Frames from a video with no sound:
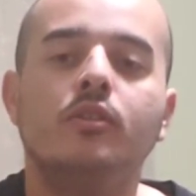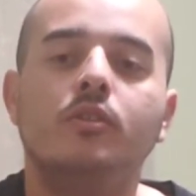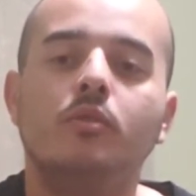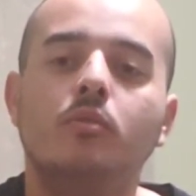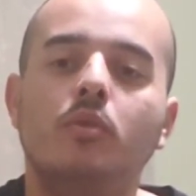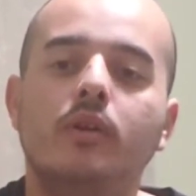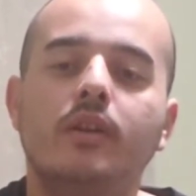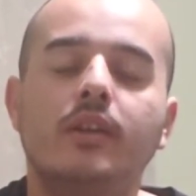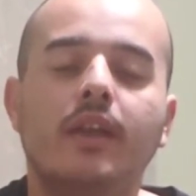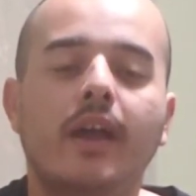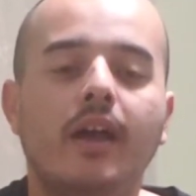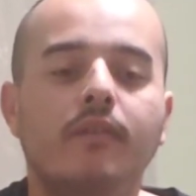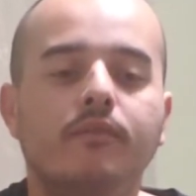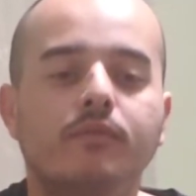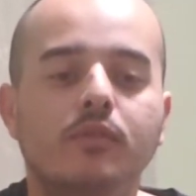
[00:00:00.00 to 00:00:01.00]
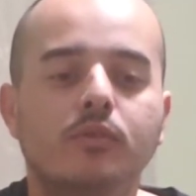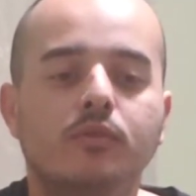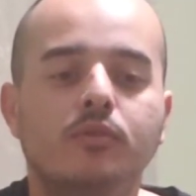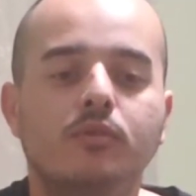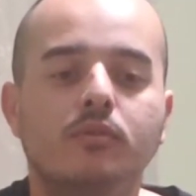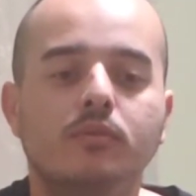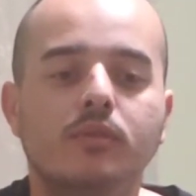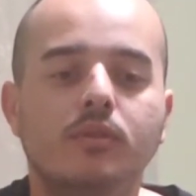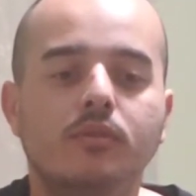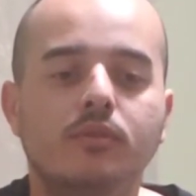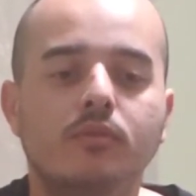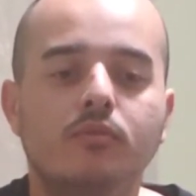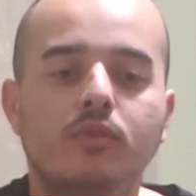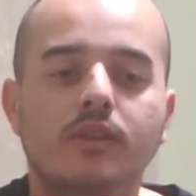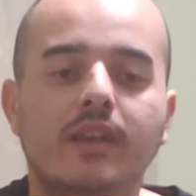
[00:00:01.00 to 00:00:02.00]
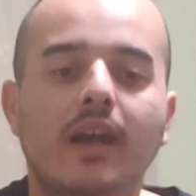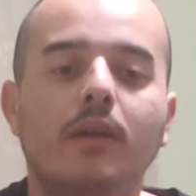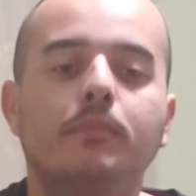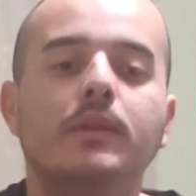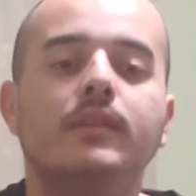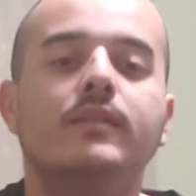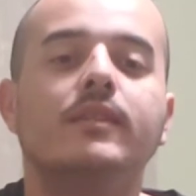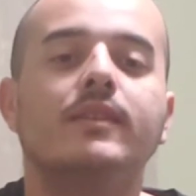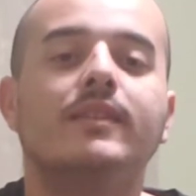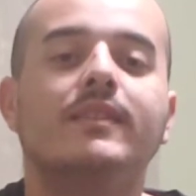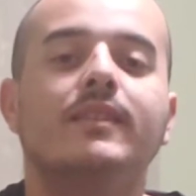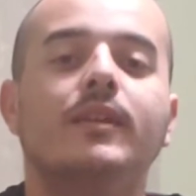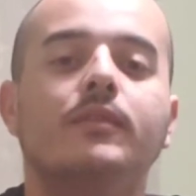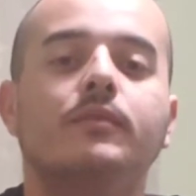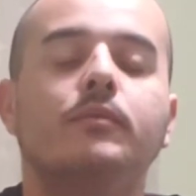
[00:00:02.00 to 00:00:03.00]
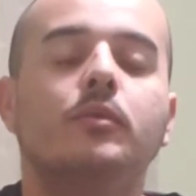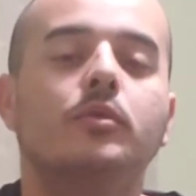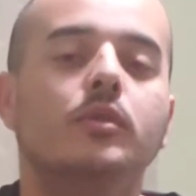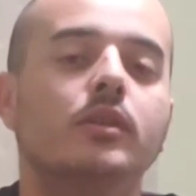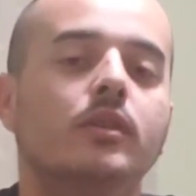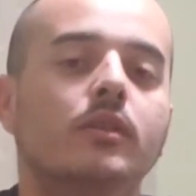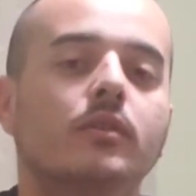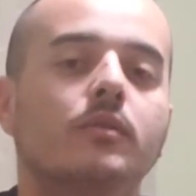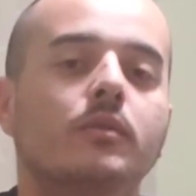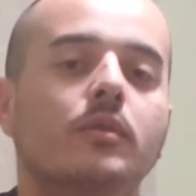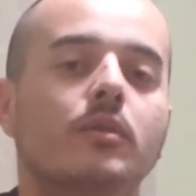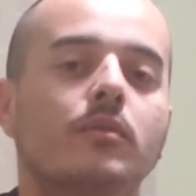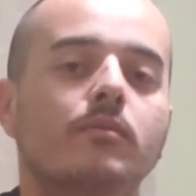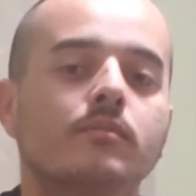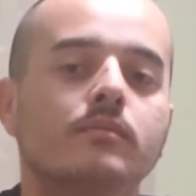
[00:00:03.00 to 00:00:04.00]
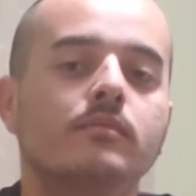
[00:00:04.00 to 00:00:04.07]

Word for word: you wouldn't have YouTube. You, would not be successful in YouTube.